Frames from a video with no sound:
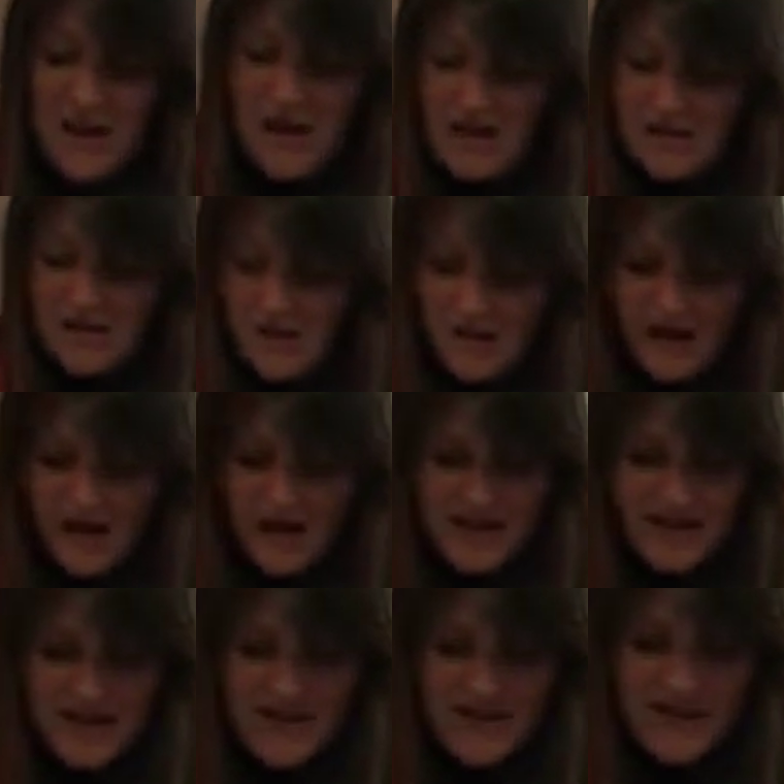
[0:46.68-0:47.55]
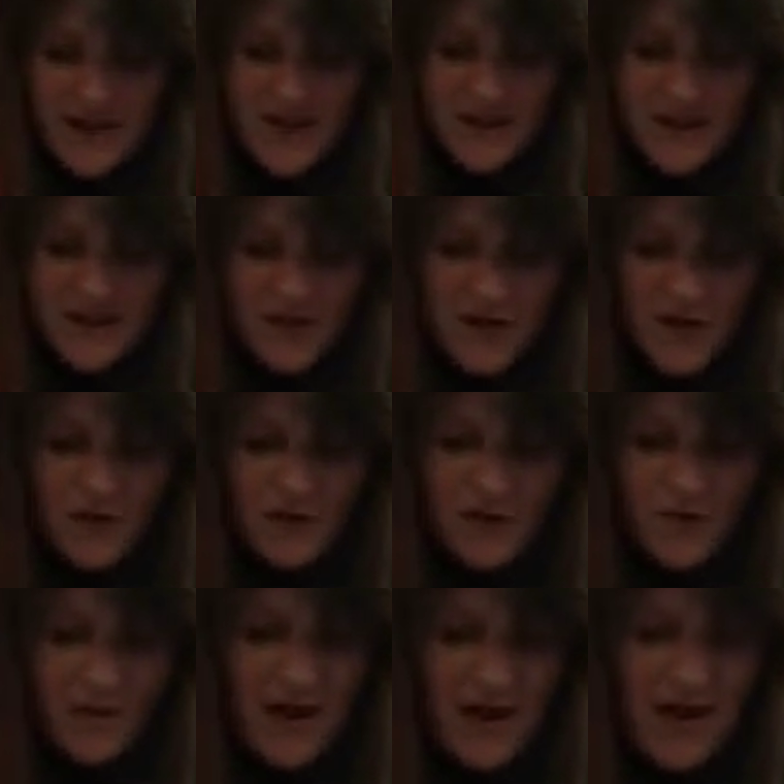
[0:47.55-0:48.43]
So I'm going to start off
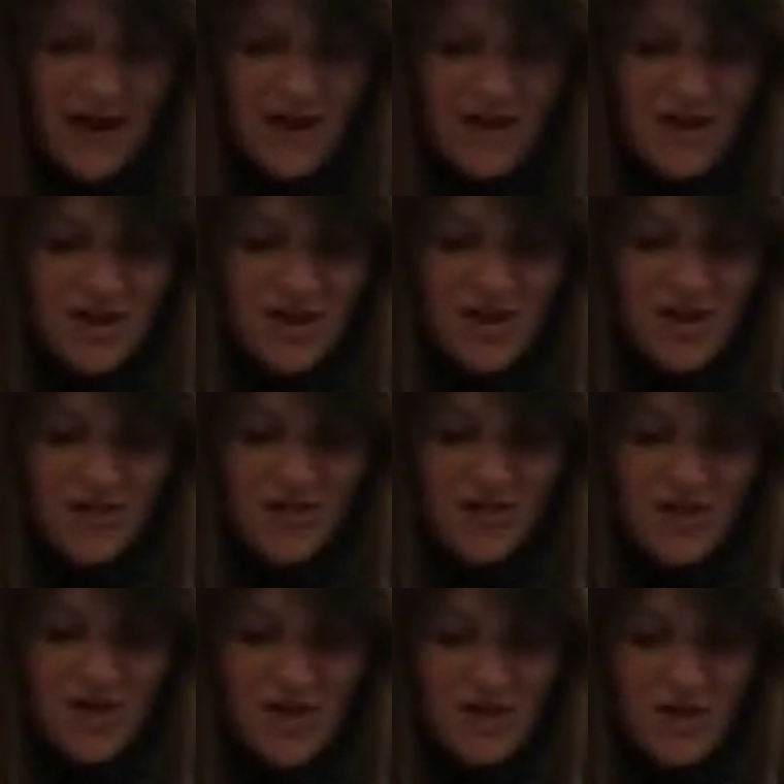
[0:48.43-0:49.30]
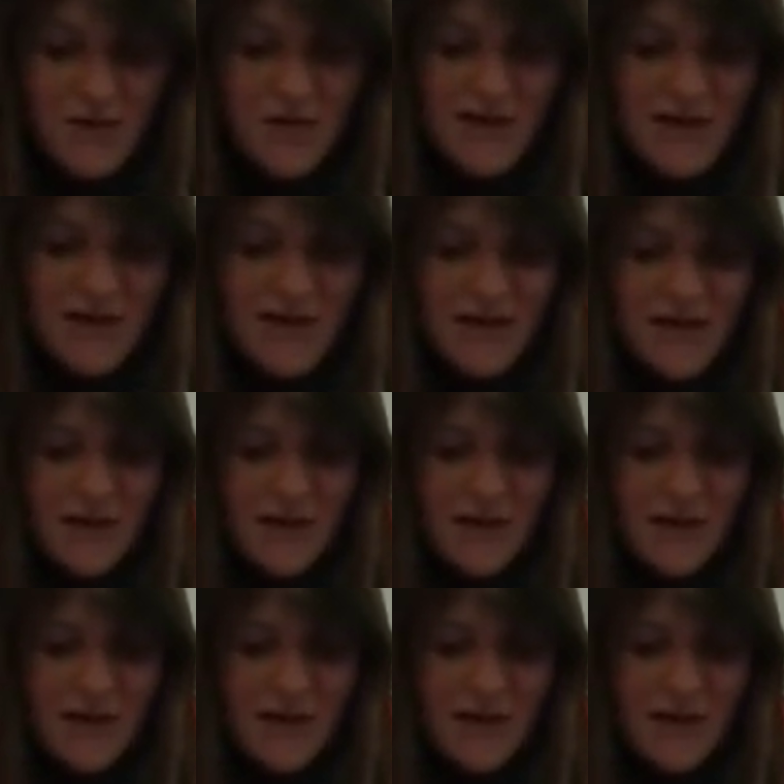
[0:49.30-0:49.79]
by just introduce